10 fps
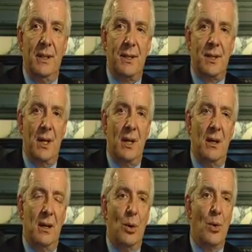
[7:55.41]
It's
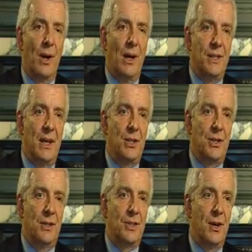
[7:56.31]
an
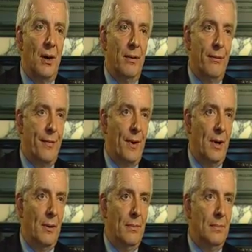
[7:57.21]
organisation that's gone
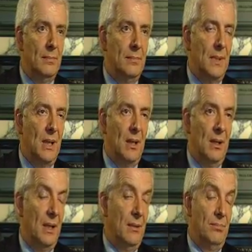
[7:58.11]
from,
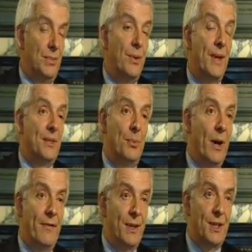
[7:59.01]
in
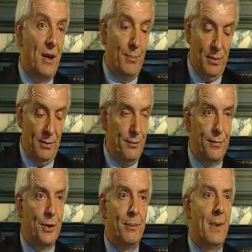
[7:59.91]
2001, for example,
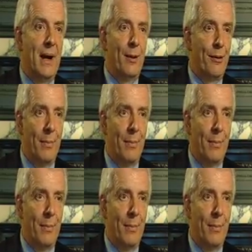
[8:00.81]
foot and mouth,